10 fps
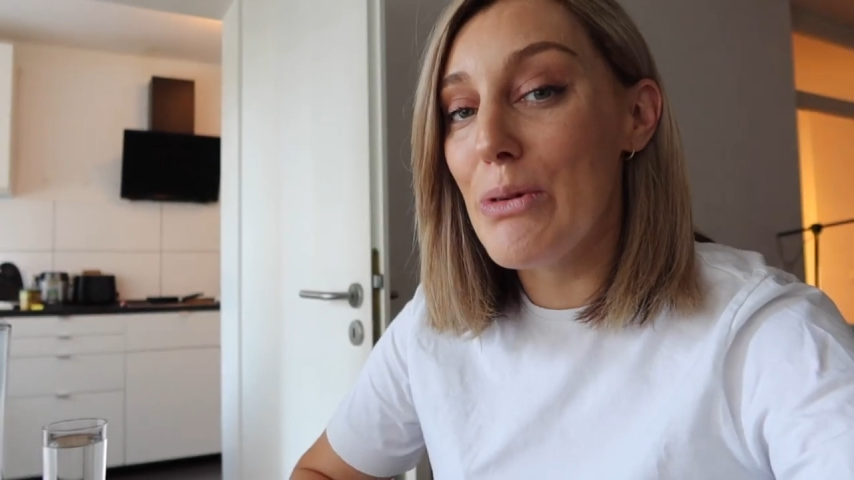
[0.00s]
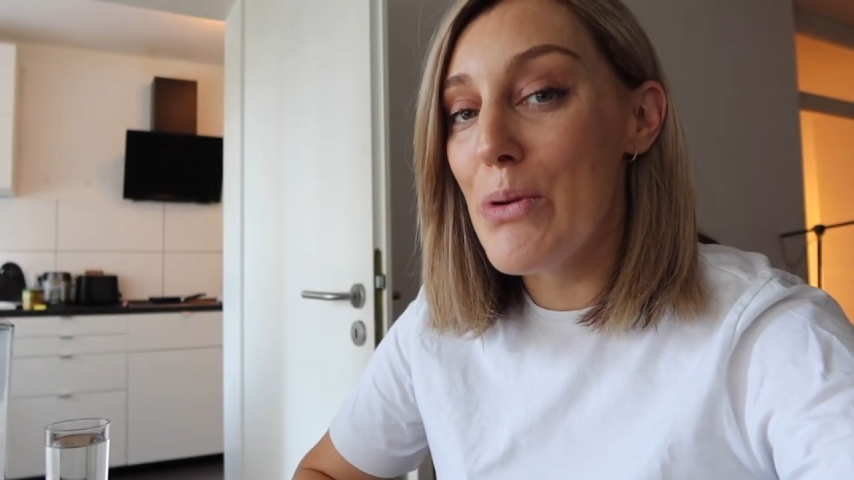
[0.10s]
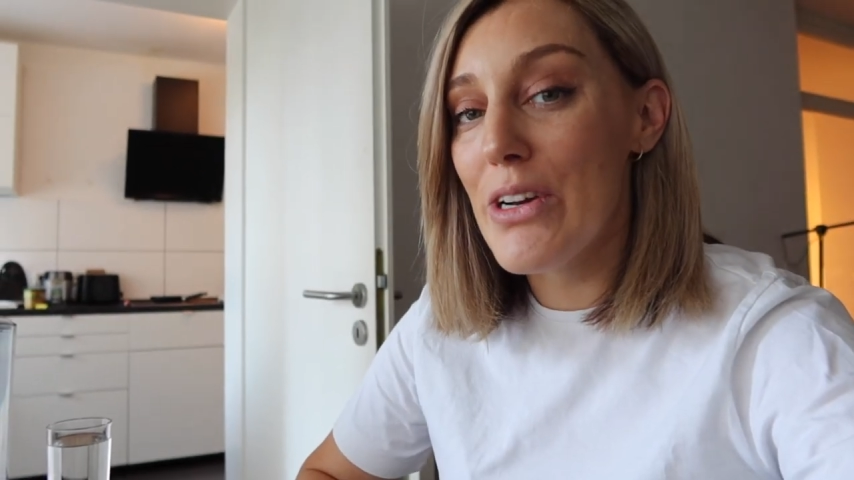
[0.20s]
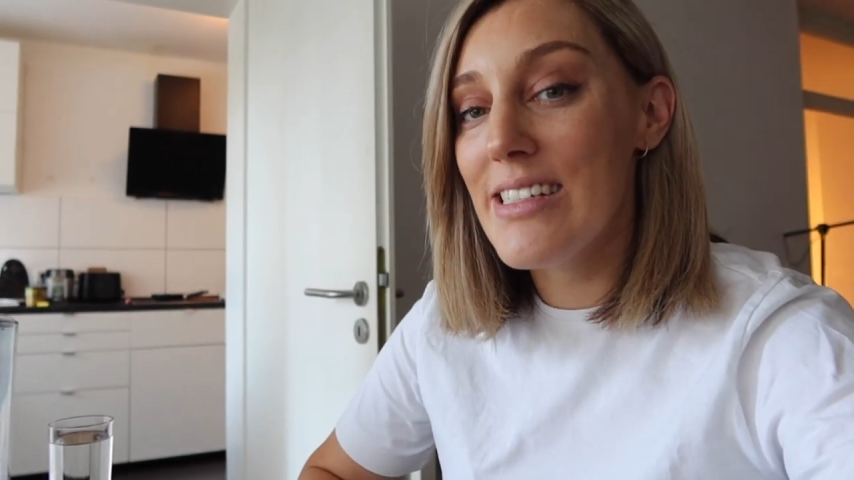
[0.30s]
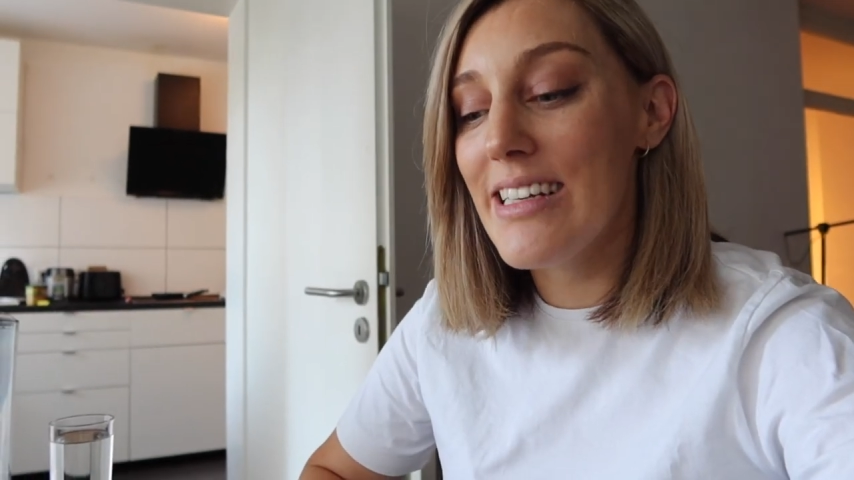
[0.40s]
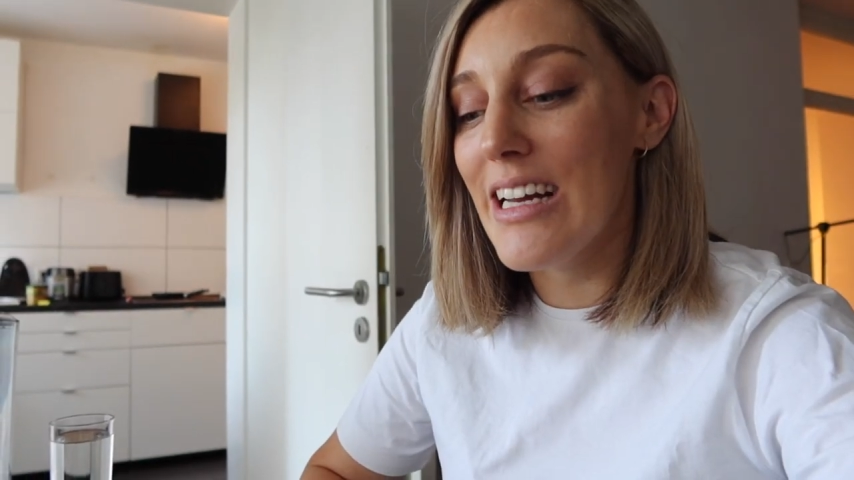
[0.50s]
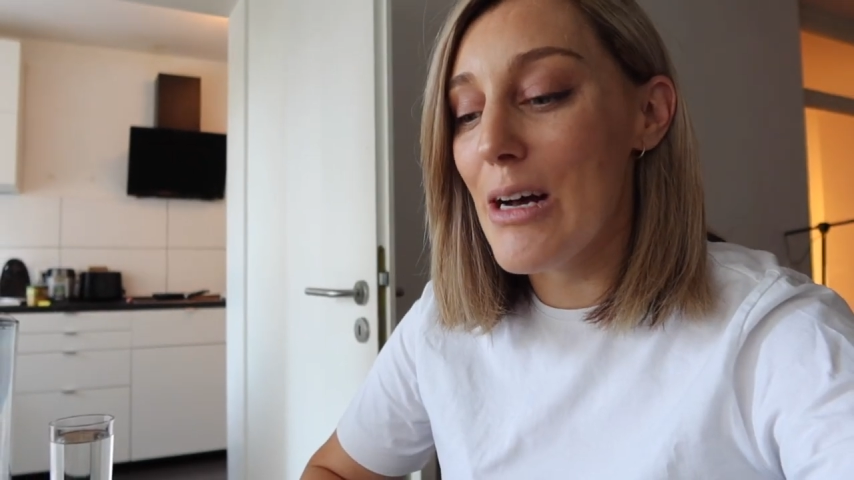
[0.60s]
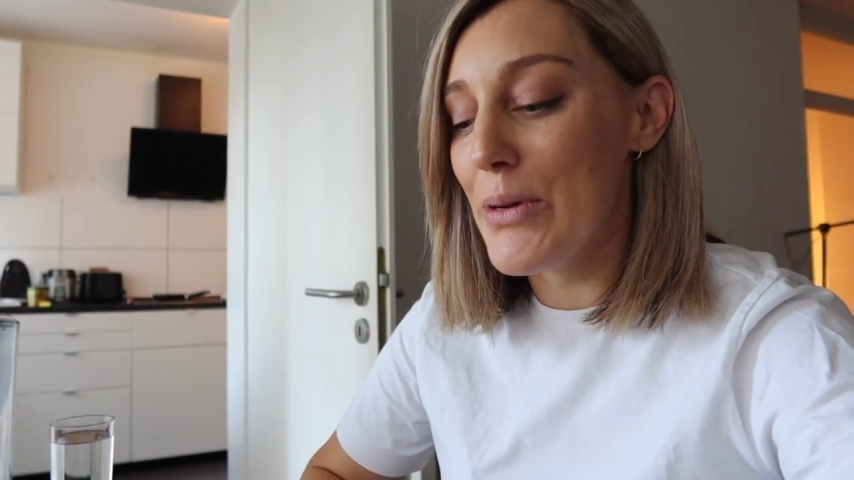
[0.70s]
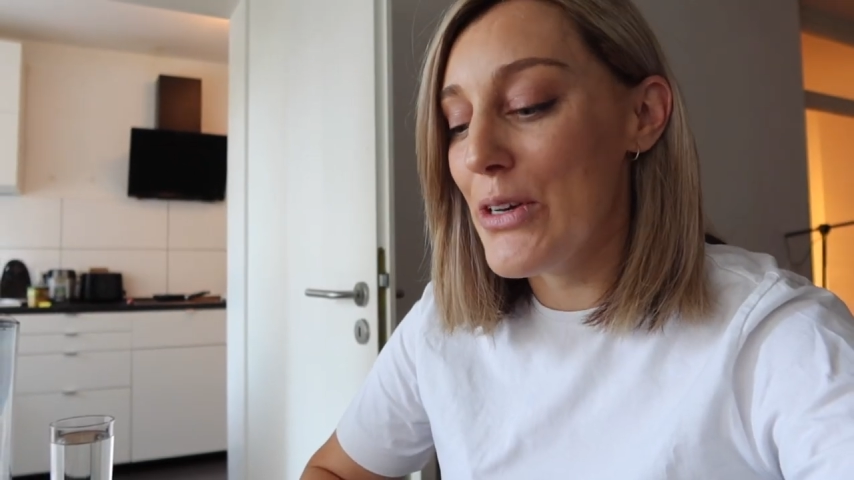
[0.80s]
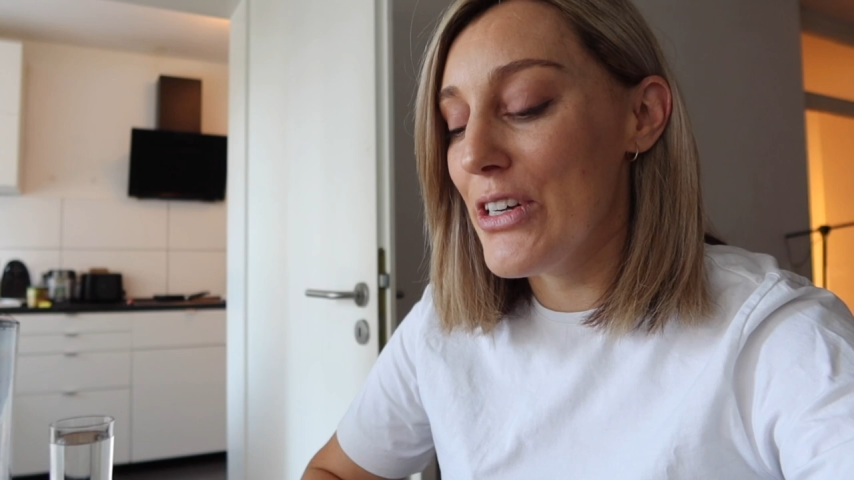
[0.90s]
We wanted to get
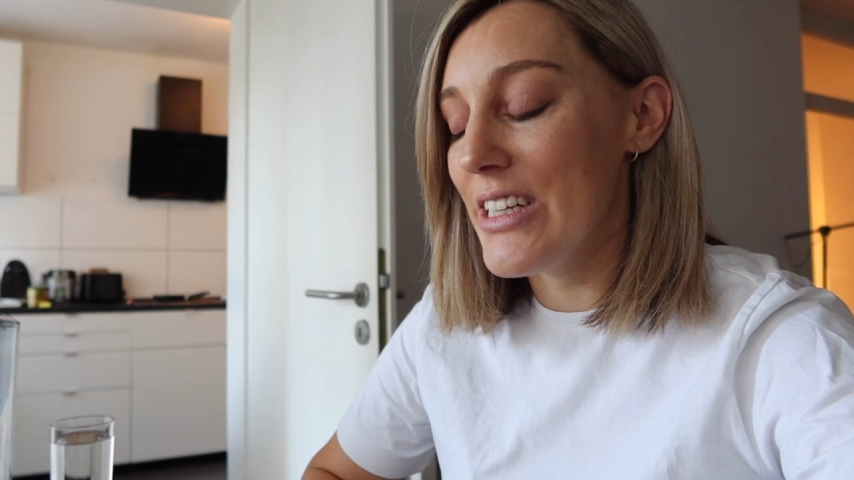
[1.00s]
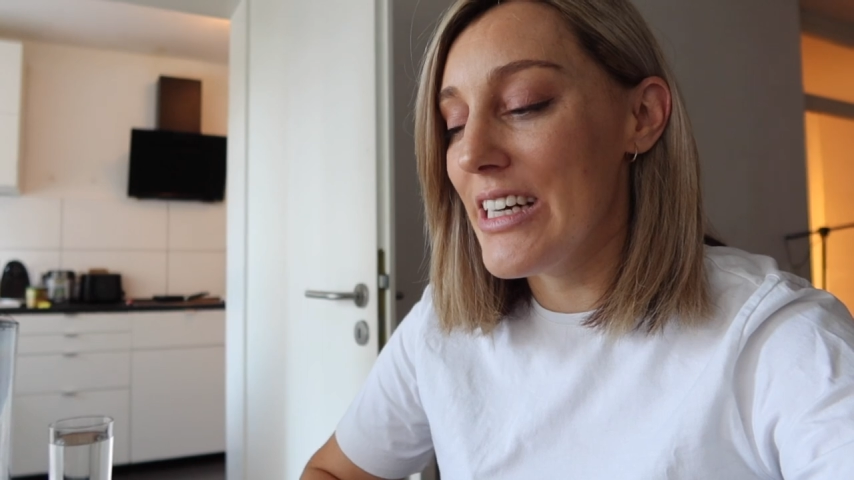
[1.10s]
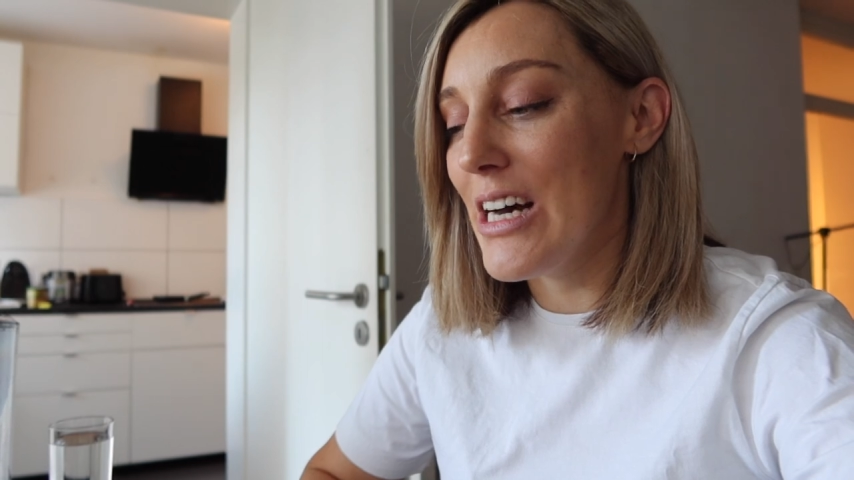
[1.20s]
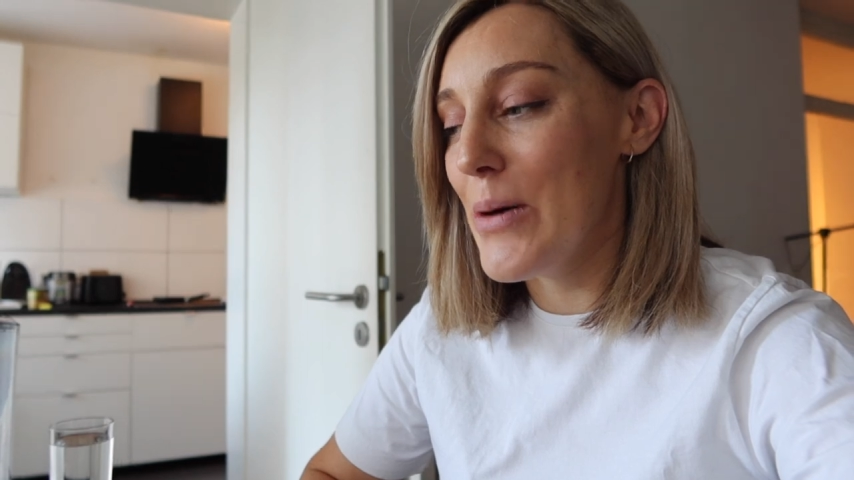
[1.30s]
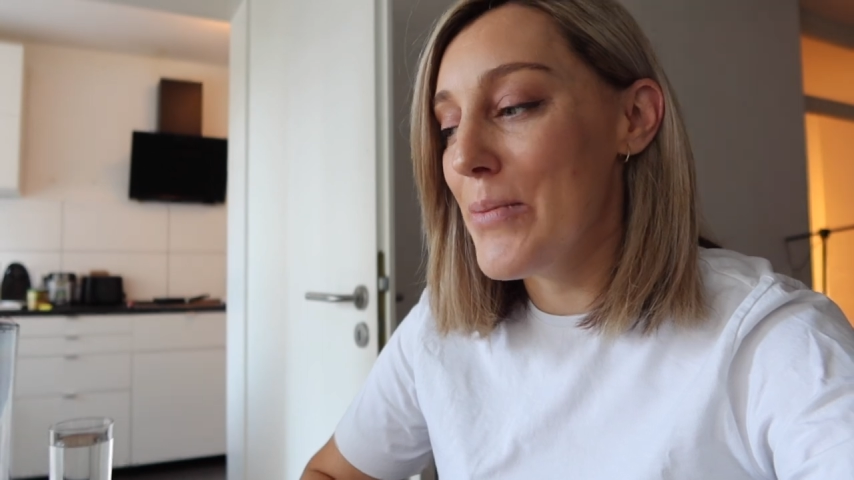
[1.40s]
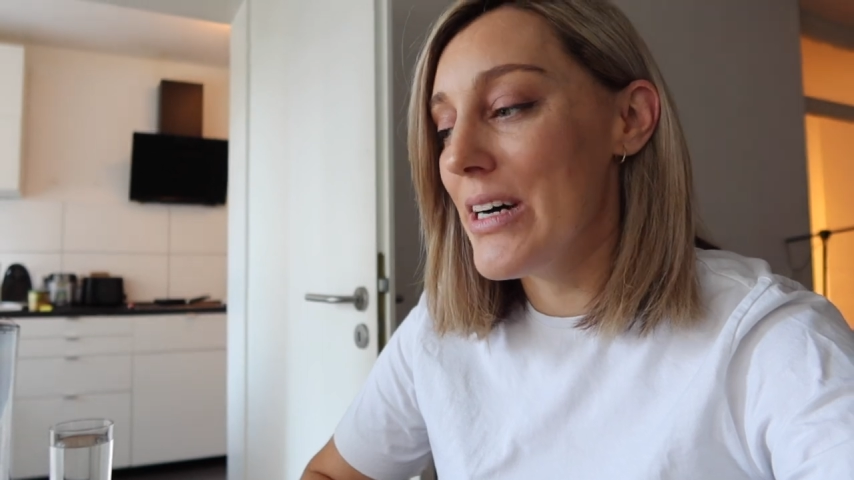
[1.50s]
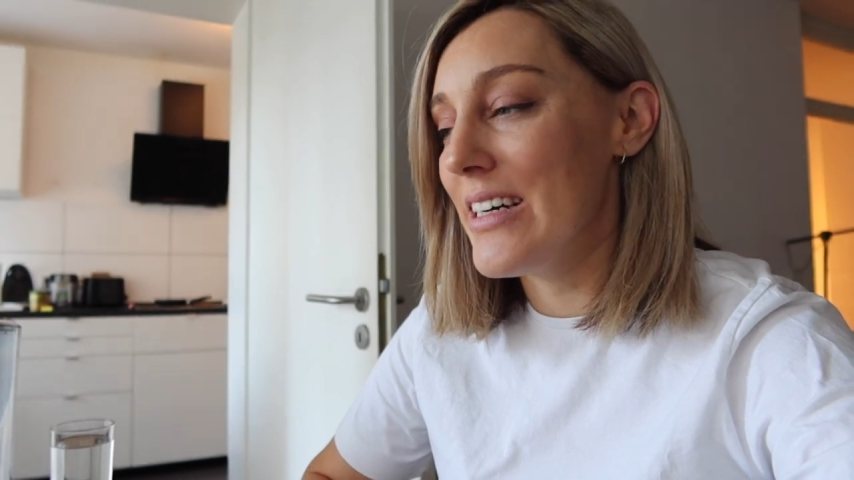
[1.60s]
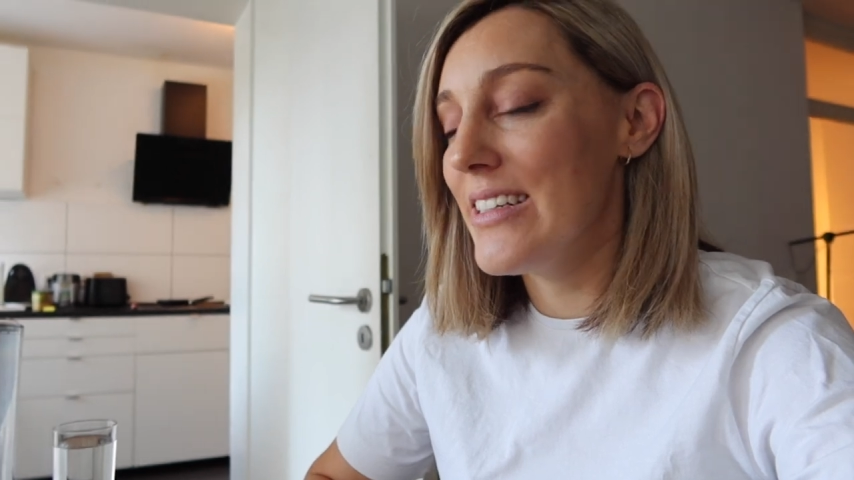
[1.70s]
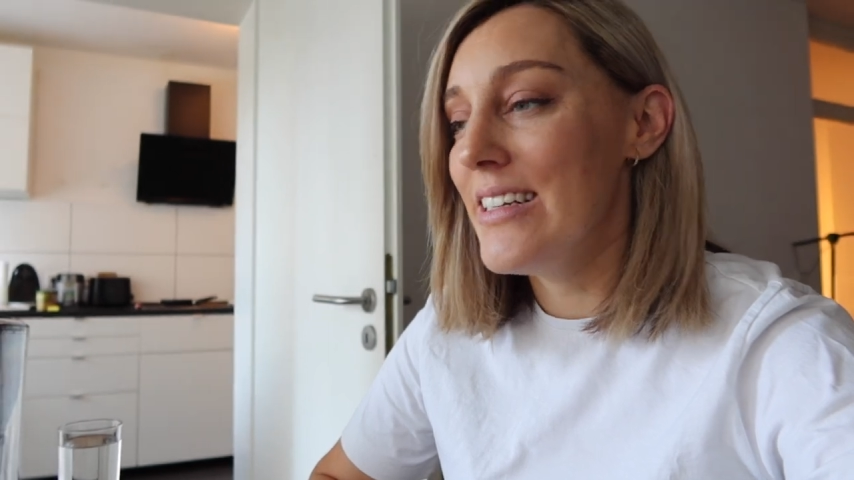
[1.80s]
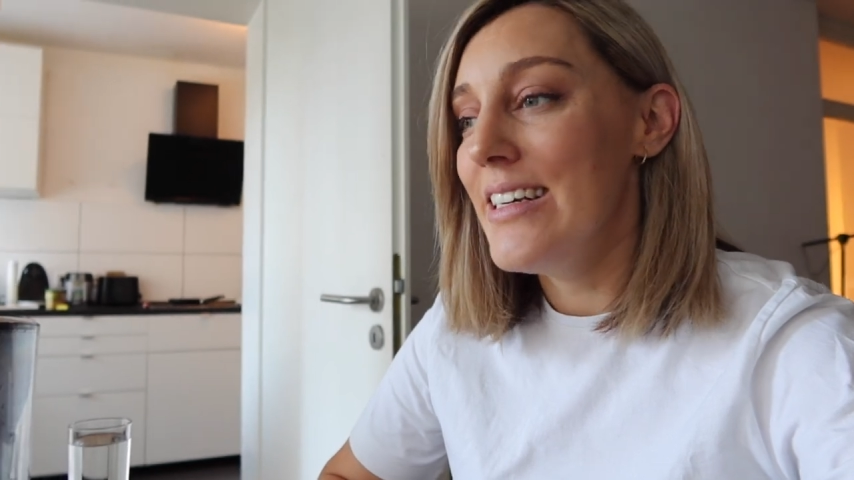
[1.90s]
up earlier,
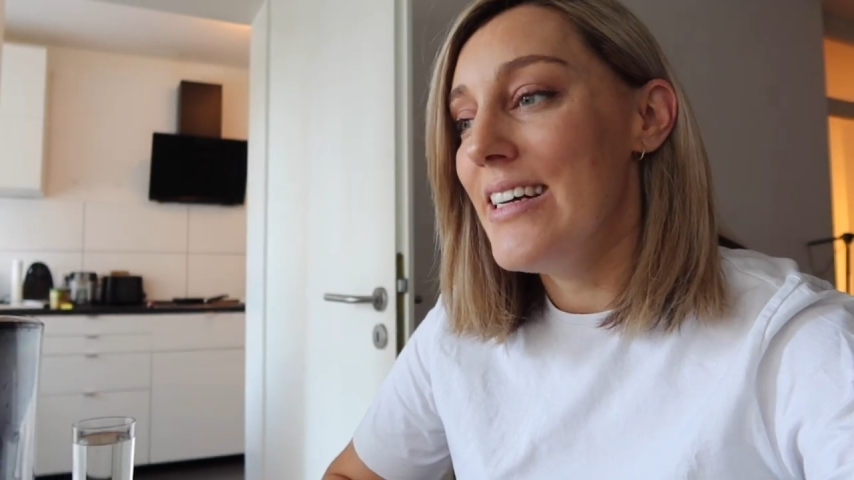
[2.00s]
but